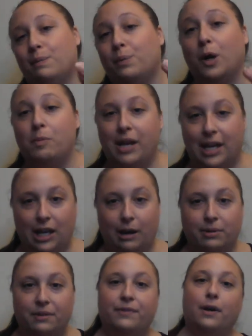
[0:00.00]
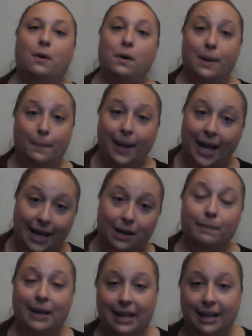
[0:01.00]
Brooke picking up the phone and Peyton
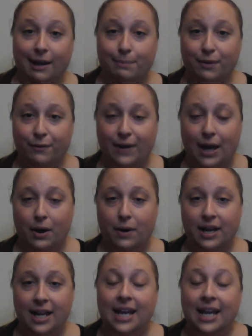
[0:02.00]
picking up the phone.